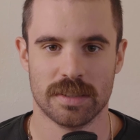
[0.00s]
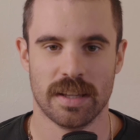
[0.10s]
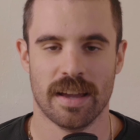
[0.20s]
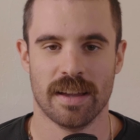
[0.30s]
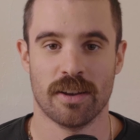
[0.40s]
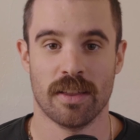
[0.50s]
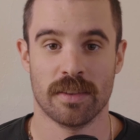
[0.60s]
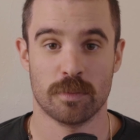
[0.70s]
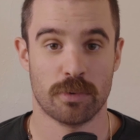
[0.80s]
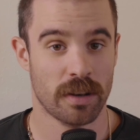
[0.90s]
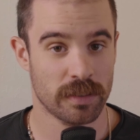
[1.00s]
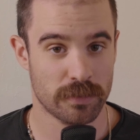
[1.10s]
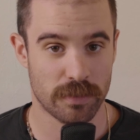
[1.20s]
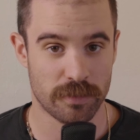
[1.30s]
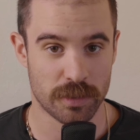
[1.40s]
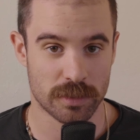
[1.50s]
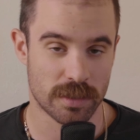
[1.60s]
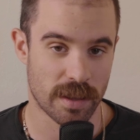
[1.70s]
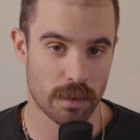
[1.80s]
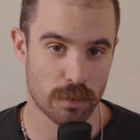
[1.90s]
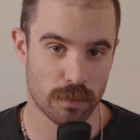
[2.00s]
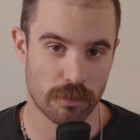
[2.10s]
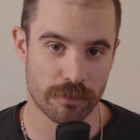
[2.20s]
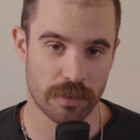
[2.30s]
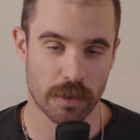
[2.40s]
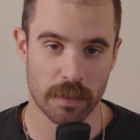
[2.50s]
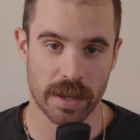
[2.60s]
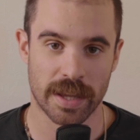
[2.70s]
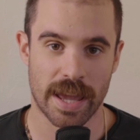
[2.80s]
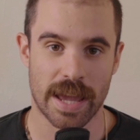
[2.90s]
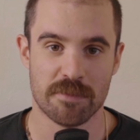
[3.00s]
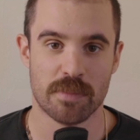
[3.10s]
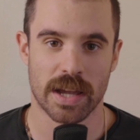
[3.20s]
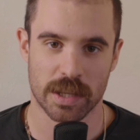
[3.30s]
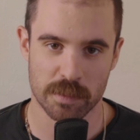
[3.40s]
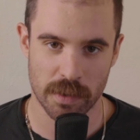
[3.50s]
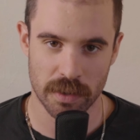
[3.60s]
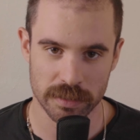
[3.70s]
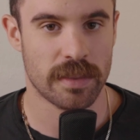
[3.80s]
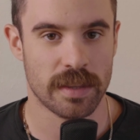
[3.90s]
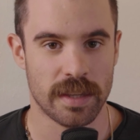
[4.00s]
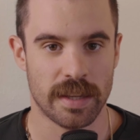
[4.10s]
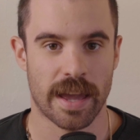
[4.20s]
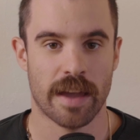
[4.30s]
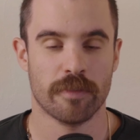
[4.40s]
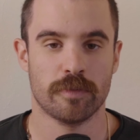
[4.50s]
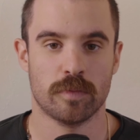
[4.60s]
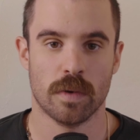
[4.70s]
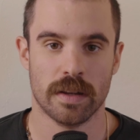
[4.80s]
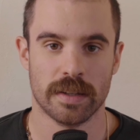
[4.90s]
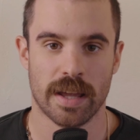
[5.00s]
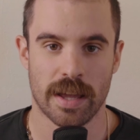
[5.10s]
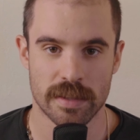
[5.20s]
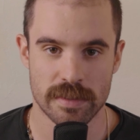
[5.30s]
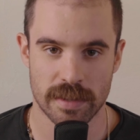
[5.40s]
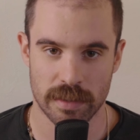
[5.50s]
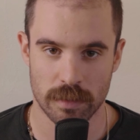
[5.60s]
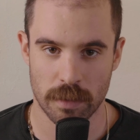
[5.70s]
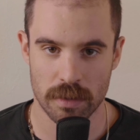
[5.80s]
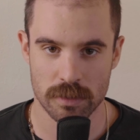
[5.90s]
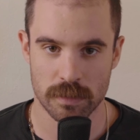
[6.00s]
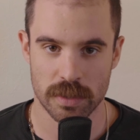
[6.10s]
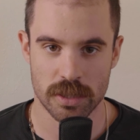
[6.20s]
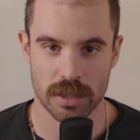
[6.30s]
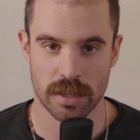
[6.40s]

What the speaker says: to yet another product review. Today we're reviewing a bike part, the F1s handlebars, which